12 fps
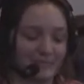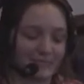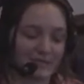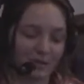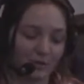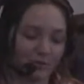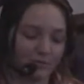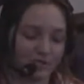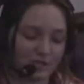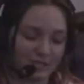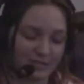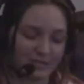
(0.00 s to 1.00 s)
So
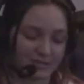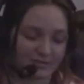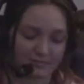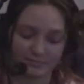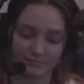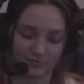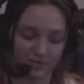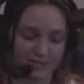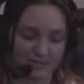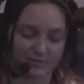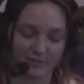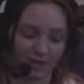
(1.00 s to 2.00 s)
she's just
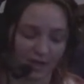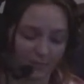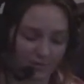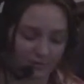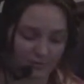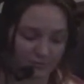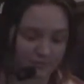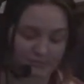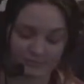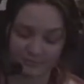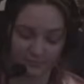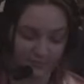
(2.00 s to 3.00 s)
a phenomenal
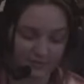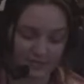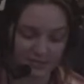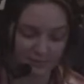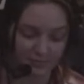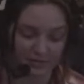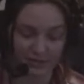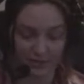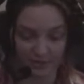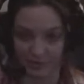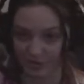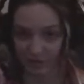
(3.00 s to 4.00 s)
team
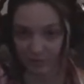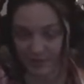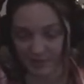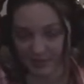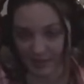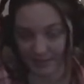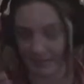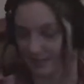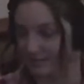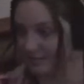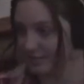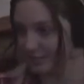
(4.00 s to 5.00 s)
player. She was elected
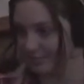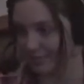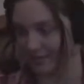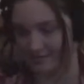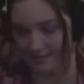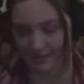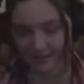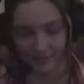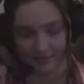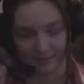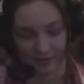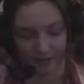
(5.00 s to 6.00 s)
team president,
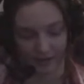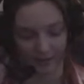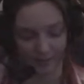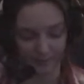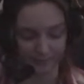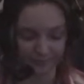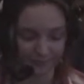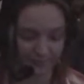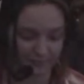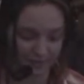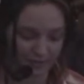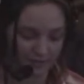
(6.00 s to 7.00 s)

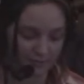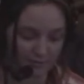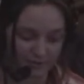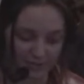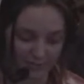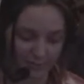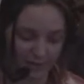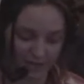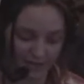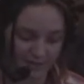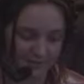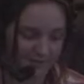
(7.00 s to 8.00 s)
really
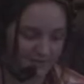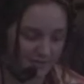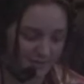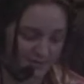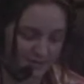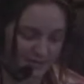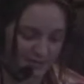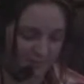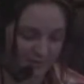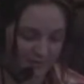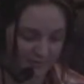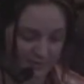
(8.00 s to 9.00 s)
embodies the team
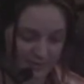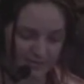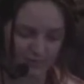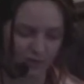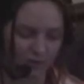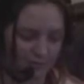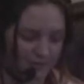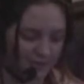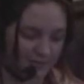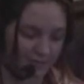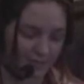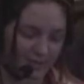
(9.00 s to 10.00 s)
and gets along with
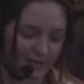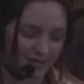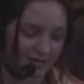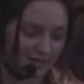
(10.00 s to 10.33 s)
everybody.